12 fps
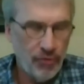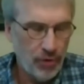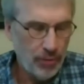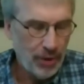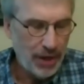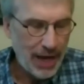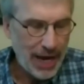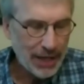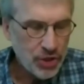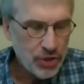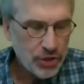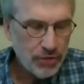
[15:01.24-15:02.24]
a verbal act,
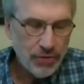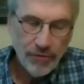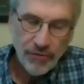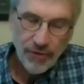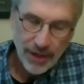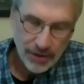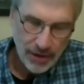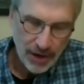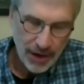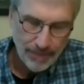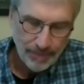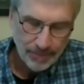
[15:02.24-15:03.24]
you should reflect on
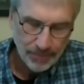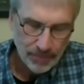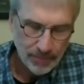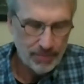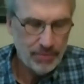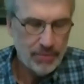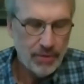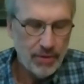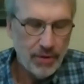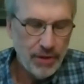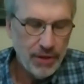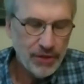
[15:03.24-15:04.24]
it.
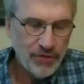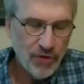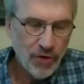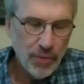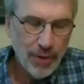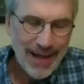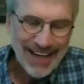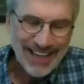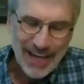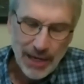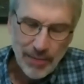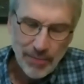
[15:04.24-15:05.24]
This verbal
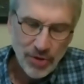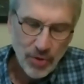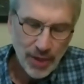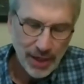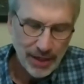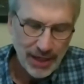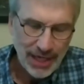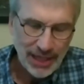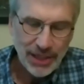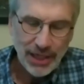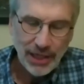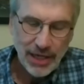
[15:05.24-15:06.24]
act I am doing,
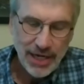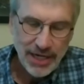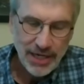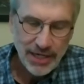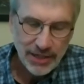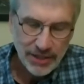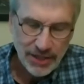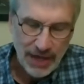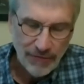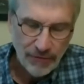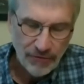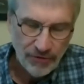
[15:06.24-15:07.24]
is it leading to
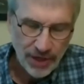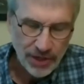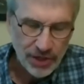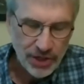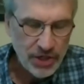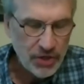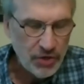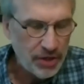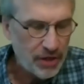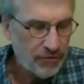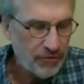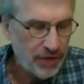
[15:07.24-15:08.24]
self-affliction, to
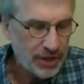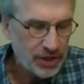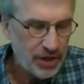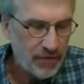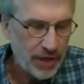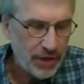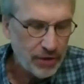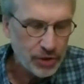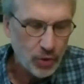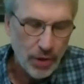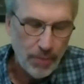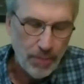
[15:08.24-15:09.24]
the affliction of others,
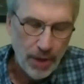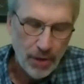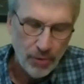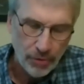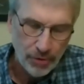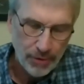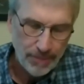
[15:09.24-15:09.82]
or to both?